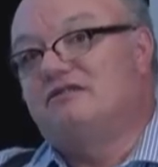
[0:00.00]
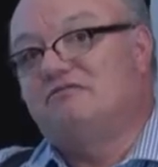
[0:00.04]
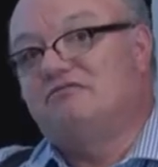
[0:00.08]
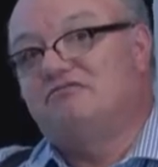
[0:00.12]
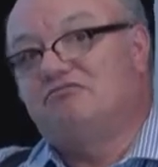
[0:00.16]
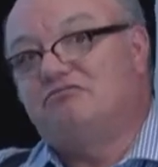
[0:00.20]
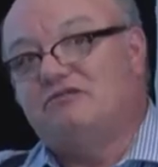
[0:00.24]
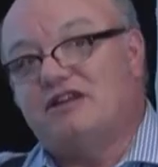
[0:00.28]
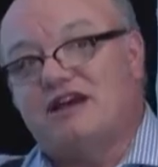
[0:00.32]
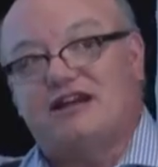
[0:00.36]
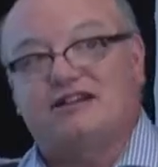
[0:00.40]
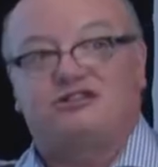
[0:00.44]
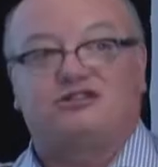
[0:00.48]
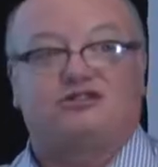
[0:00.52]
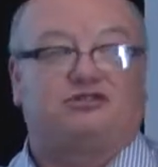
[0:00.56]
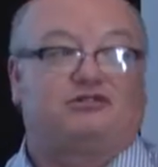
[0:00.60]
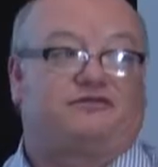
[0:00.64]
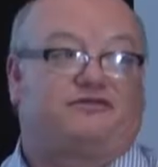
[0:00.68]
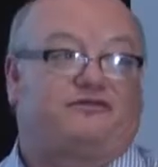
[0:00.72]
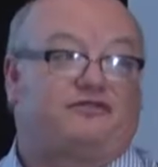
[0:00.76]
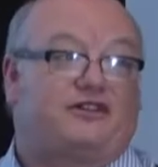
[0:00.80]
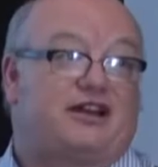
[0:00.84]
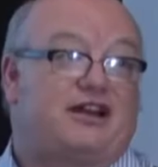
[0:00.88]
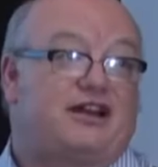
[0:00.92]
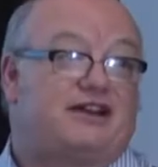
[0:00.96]
not so
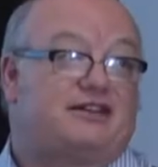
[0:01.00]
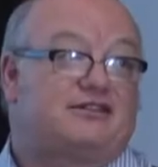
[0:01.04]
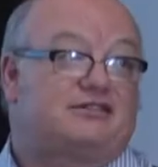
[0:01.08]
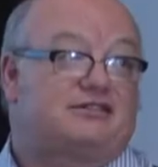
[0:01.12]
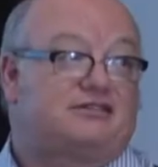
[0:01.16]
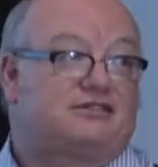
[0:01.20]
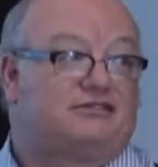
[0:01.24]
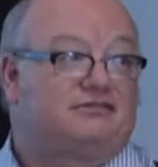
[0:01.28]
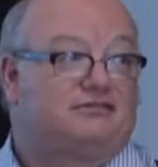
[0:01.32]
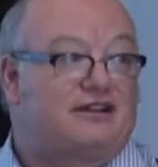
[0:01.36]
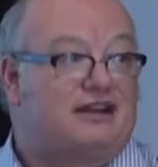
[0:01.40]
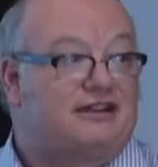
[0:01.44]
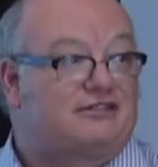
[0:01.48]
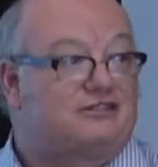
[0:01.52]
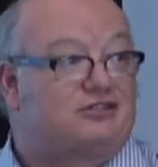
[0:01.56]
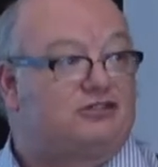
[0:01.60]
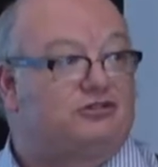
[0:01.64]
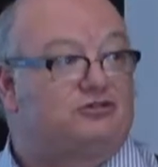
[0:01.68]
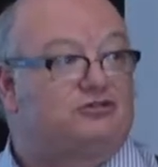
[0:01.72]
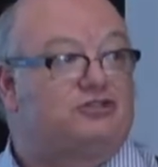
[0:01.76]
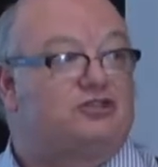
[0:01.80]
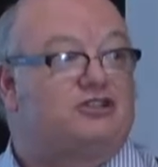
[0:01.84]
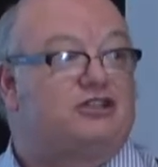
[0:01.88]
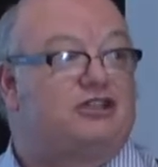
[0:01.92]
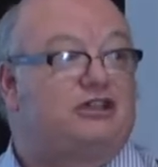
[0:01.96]
fast, not so
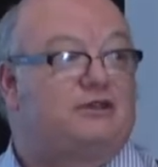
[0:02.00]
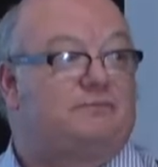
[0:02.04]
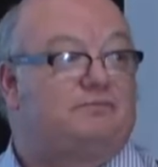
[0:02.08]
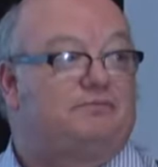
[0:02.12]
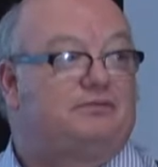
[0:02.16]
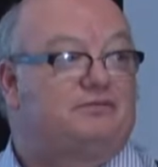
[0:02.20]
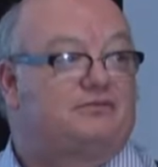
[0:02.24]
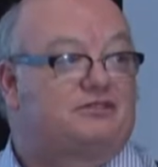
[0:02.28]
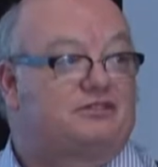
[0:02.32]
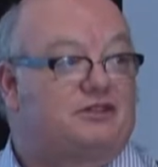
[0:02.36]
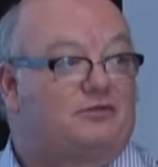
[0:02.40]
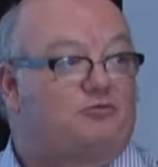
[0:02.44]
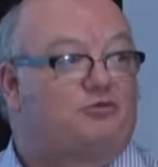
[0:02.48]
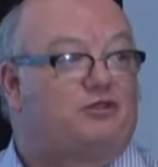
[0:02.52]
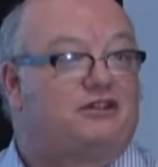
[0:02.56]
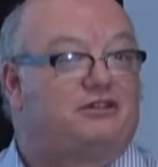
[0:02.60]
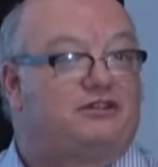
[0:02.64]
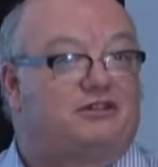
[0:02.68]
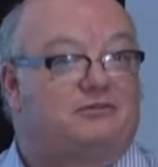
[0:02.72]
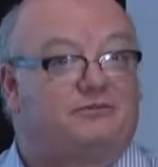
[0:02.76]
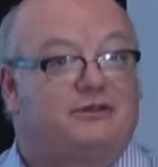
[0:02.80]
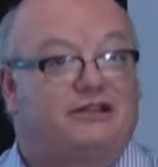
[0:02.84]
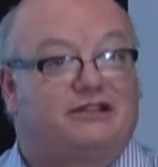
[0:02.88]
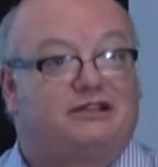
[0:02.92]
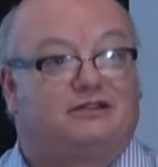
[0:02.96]
cheap, somewhere in the
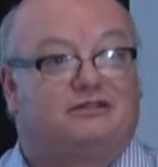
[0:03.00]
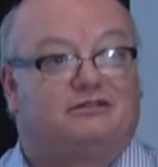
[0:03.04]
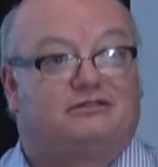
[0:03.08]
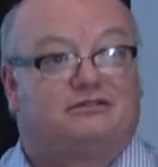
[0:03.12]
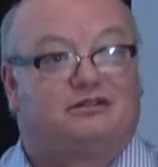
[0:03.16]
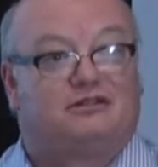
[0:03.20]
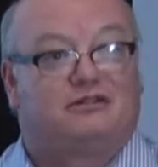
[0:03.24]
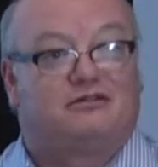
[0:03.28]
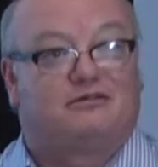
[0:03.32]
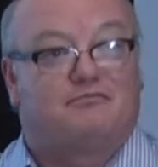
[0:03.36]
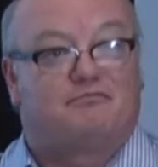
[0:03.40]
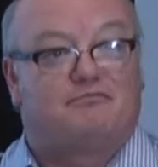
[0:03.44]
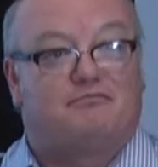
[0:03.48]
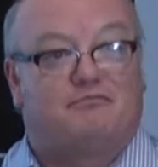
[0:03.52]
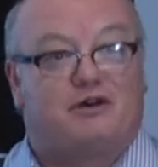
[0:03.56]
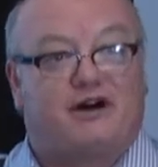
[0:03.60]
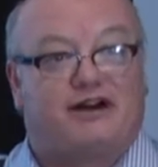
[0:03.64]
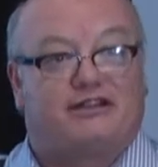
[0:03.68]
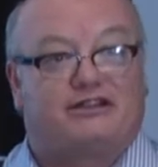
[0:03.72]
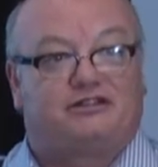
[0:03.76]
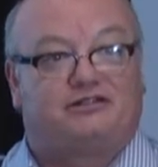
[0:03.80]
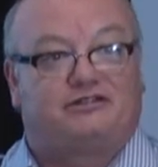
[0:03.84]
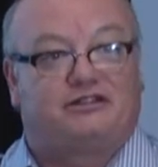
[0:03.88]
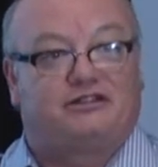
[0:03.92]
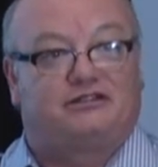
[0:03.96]
middle,
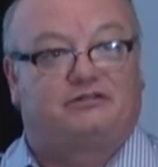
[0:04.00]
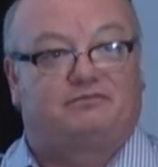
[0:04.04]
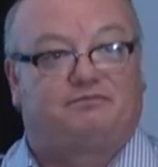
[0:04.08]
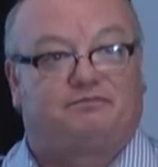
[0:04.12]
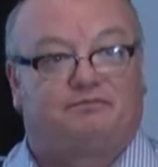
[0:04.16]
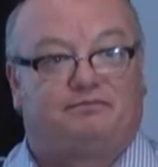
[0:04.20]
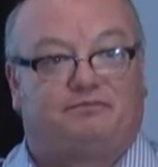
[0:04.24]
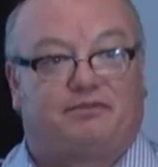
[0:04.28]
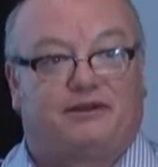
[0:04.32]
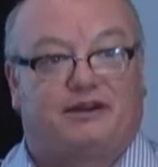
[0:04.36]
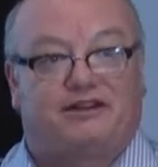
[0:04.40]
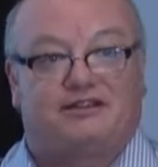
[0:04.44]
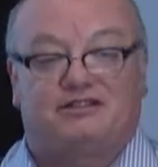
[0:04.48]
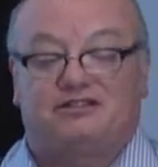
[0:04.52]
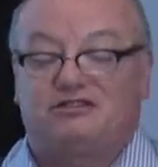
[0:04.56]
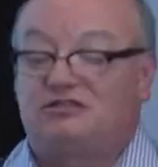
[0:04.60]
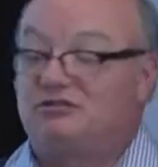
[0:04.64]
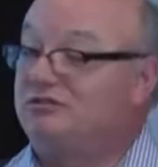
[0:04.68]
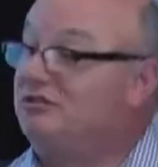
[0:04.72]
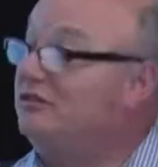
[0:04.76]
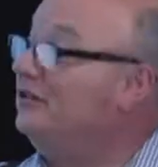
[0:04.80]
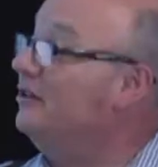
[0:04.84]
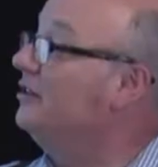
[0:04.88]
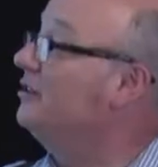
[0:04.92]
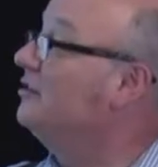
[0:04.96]
moderate price
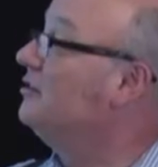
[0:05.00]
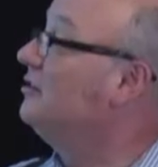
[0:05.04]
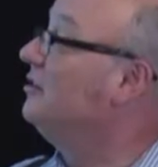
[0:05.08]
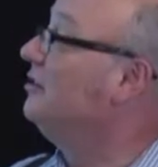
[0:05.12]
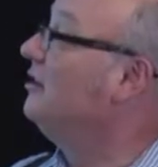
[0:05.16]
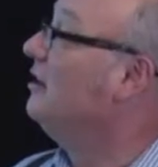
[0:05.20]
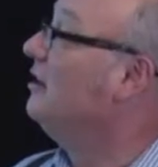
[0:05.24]
storage,